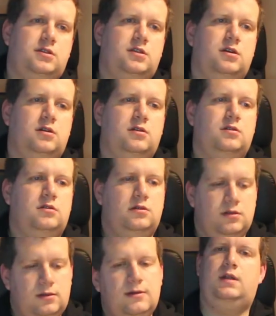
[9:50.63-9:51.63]
So
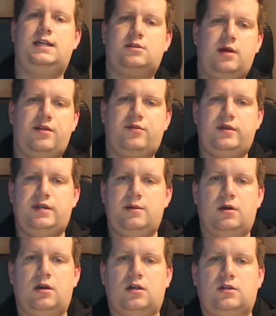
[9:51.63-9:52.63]
let's run 3D
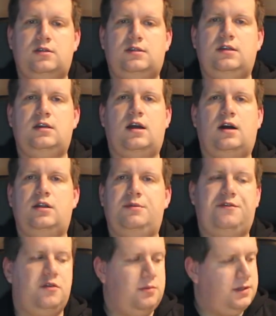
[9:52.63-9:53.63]
Mark to see how the
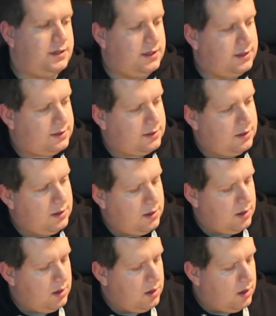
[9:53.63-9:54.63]
performance is.
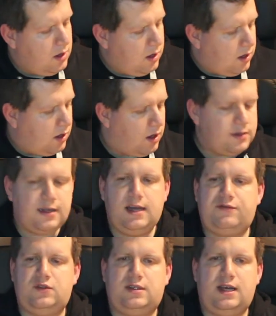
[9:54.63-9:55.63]
Also, I
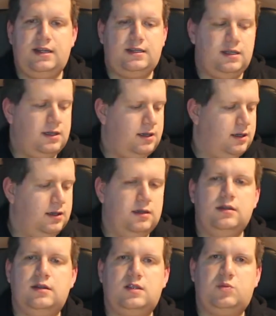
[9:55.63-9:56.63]
have to say
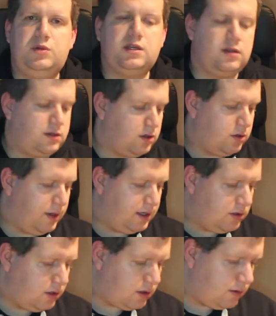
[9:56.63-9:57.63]
the speakers are
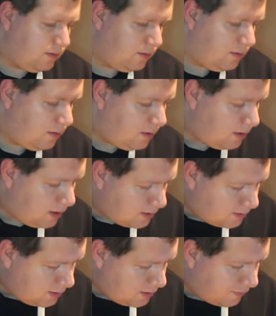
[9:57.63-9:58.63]
quite good.
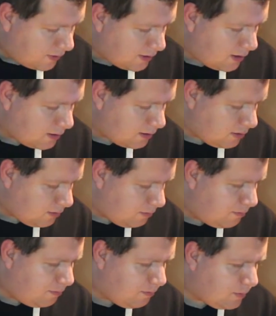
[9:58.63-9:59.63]
Let's see if I can
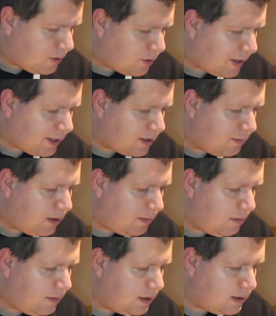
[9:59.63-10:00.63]
crank them up
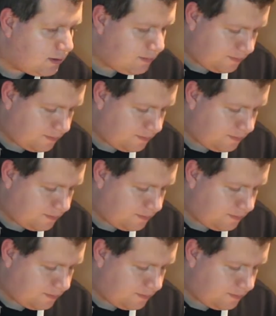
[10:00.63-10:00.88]
a bit.